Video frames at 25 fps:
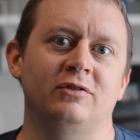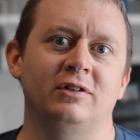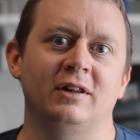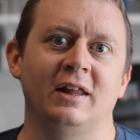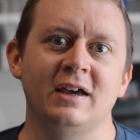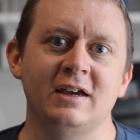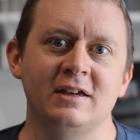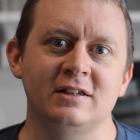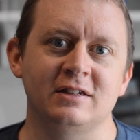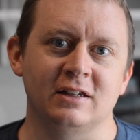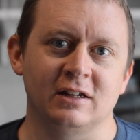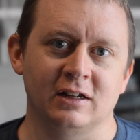
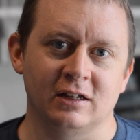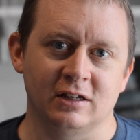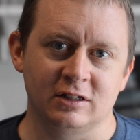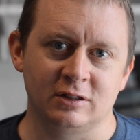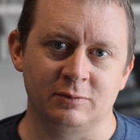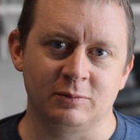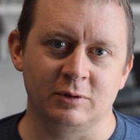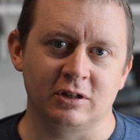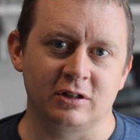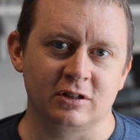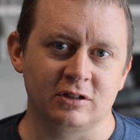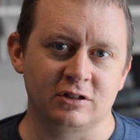laziness
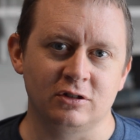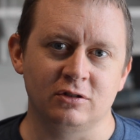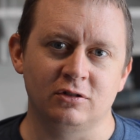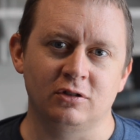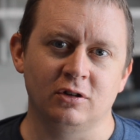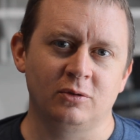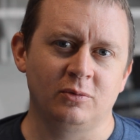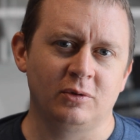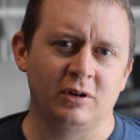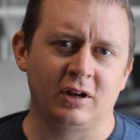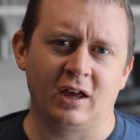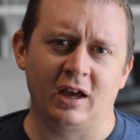because you
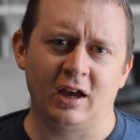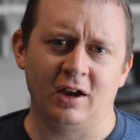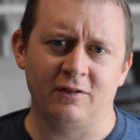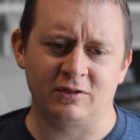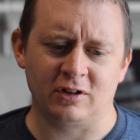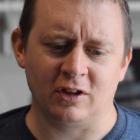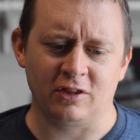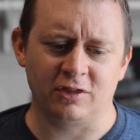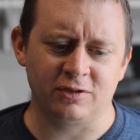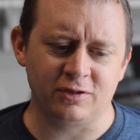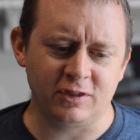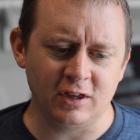don't want to have
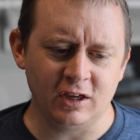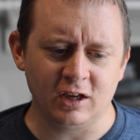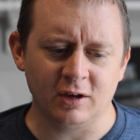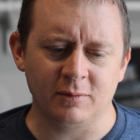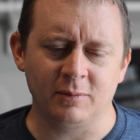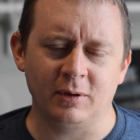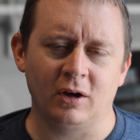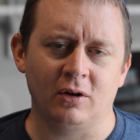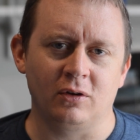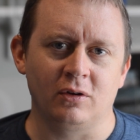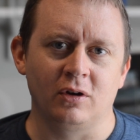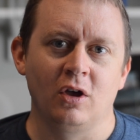to think
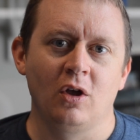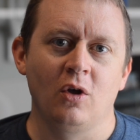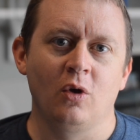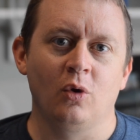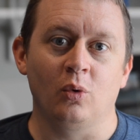about